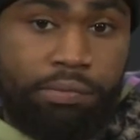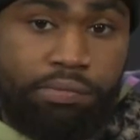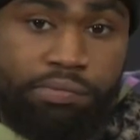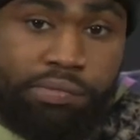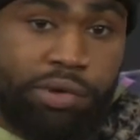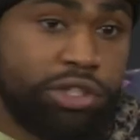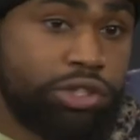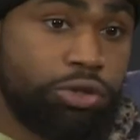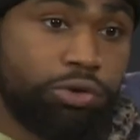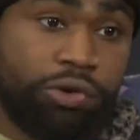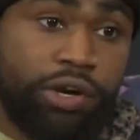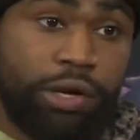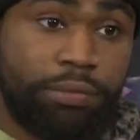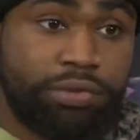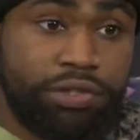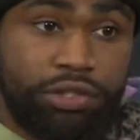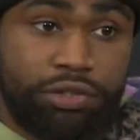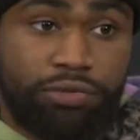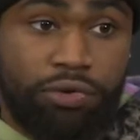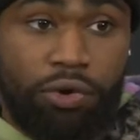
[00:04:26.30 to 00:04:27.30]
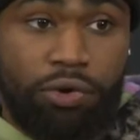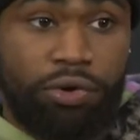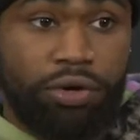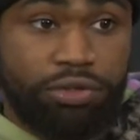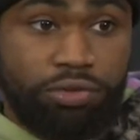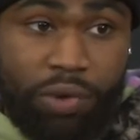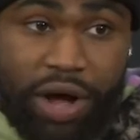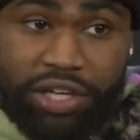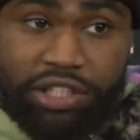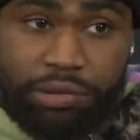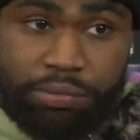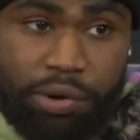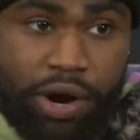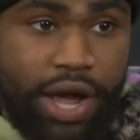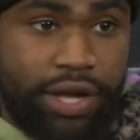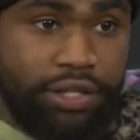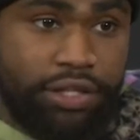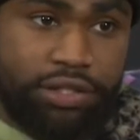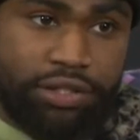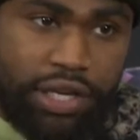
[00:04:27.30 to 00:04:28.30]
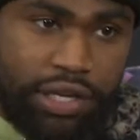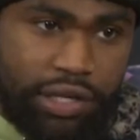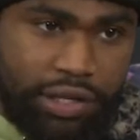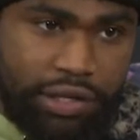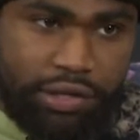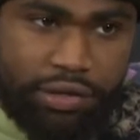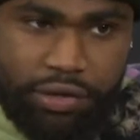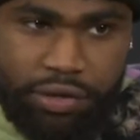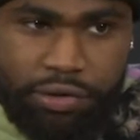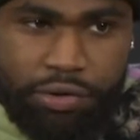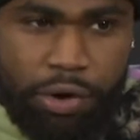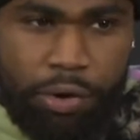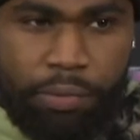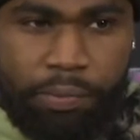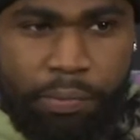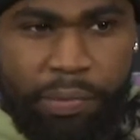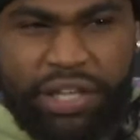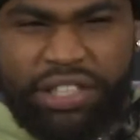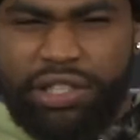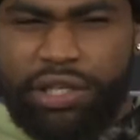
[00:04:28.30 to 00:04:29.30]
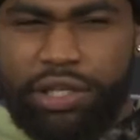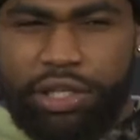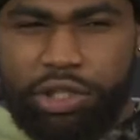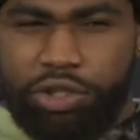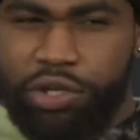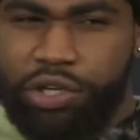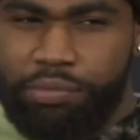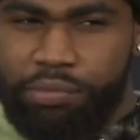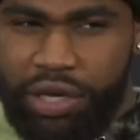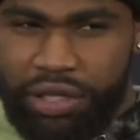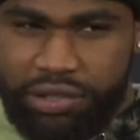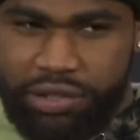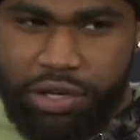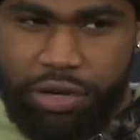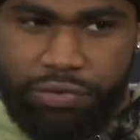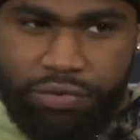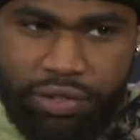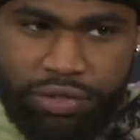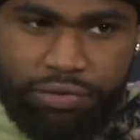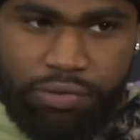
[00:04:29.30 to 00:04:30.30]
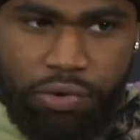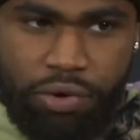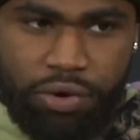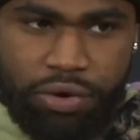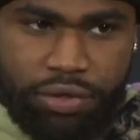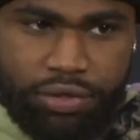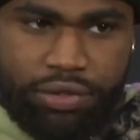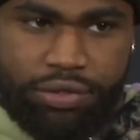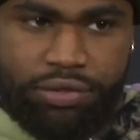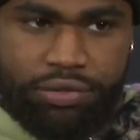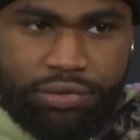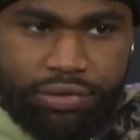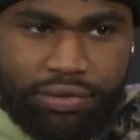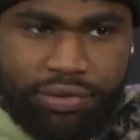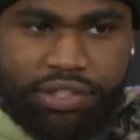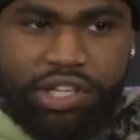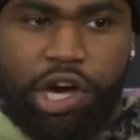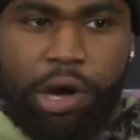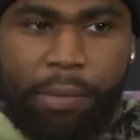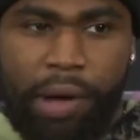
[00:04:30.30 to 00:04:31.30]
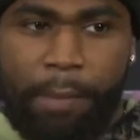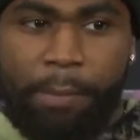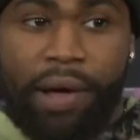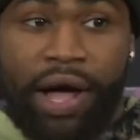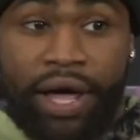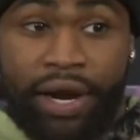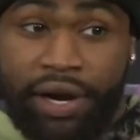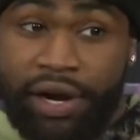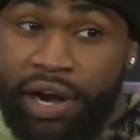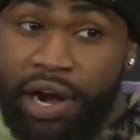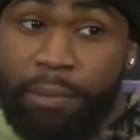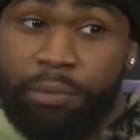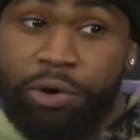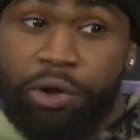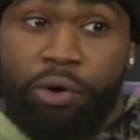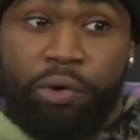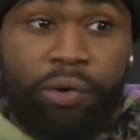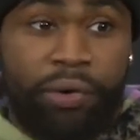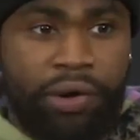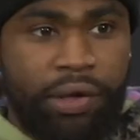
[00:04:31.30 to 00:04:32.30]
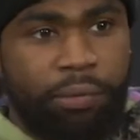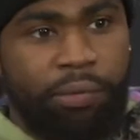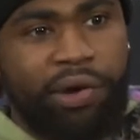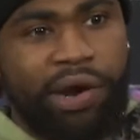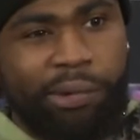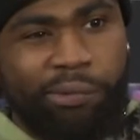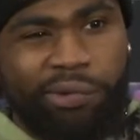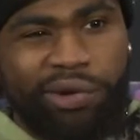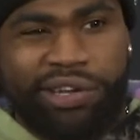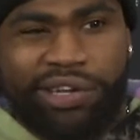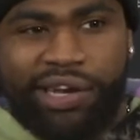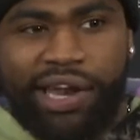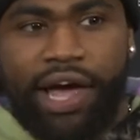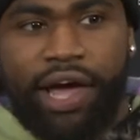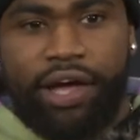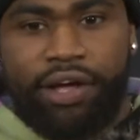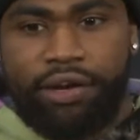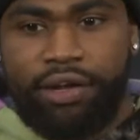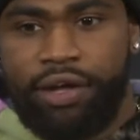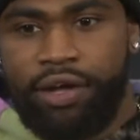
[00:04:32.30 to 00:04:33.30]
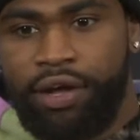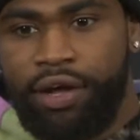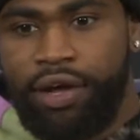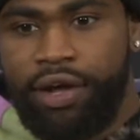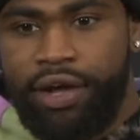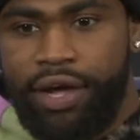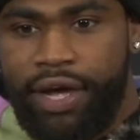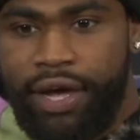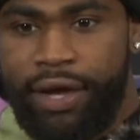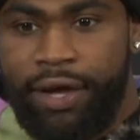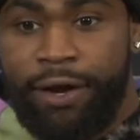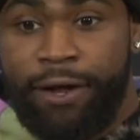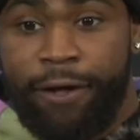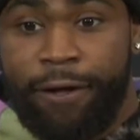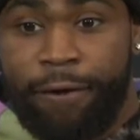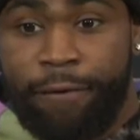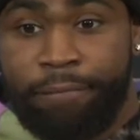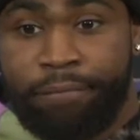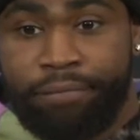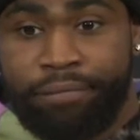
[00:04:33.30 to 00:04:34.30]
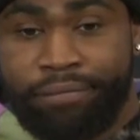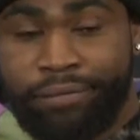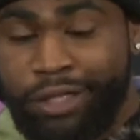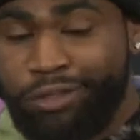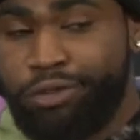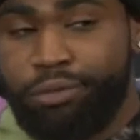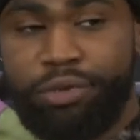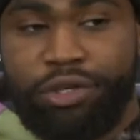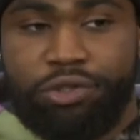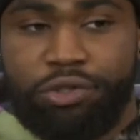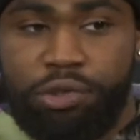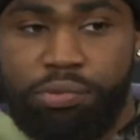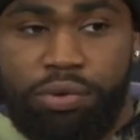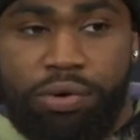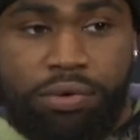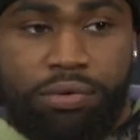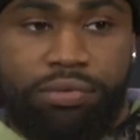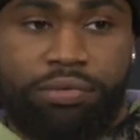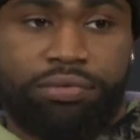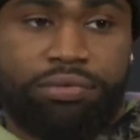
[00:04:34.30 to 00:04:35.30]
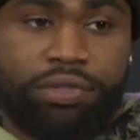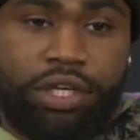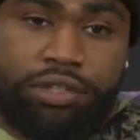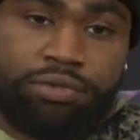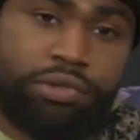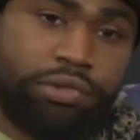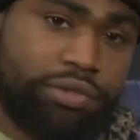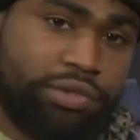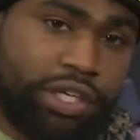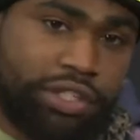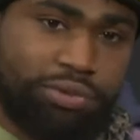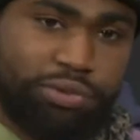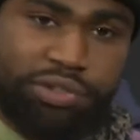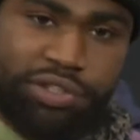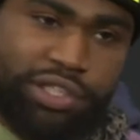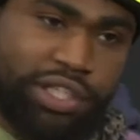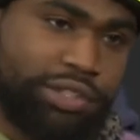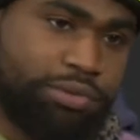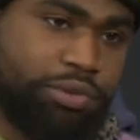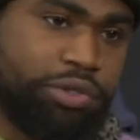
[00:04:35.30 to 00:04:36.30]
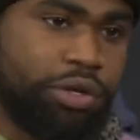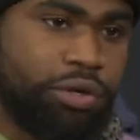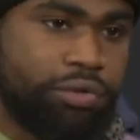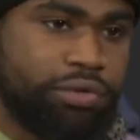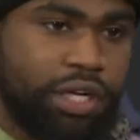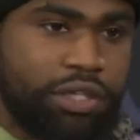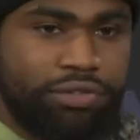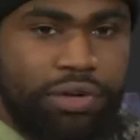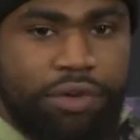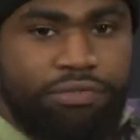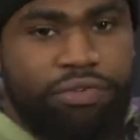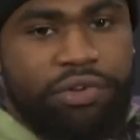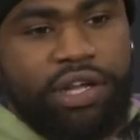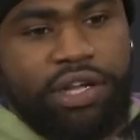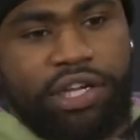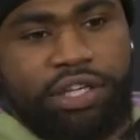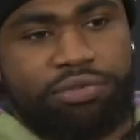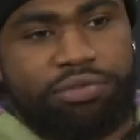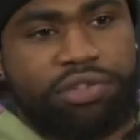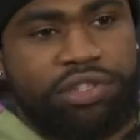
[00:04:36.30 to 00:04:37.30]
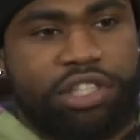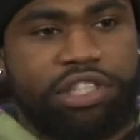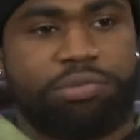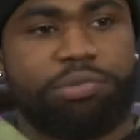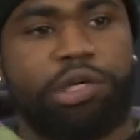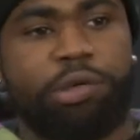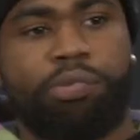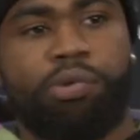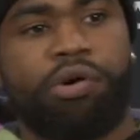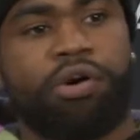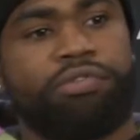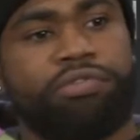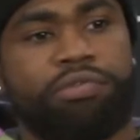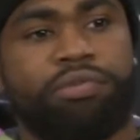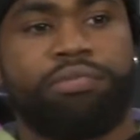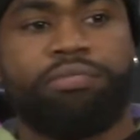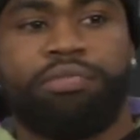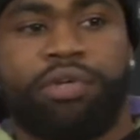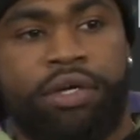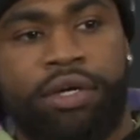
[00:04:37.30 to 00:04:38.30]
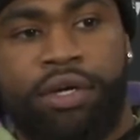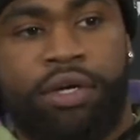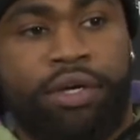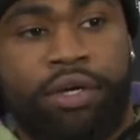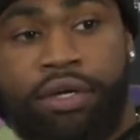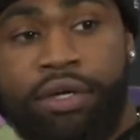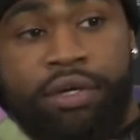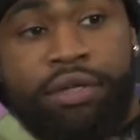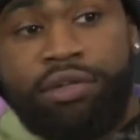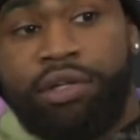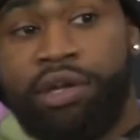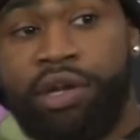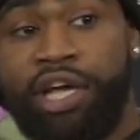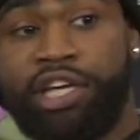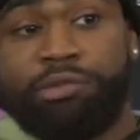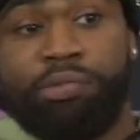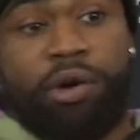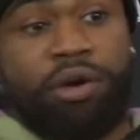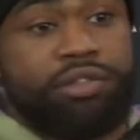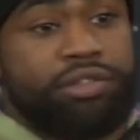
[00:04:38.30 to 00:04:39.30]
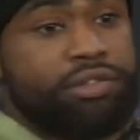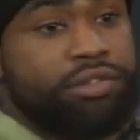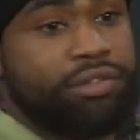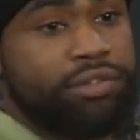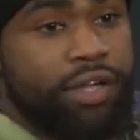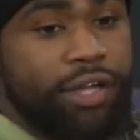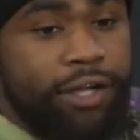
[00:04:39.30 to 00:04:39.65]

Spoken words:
Mental reps as far as watching practice, I need to, you know, mentally trick myself as far as tell my body that I'm doing it when I'm really not. And that's what makes you a pro. That's what sets me, you know, that's what sets me apart from the next person.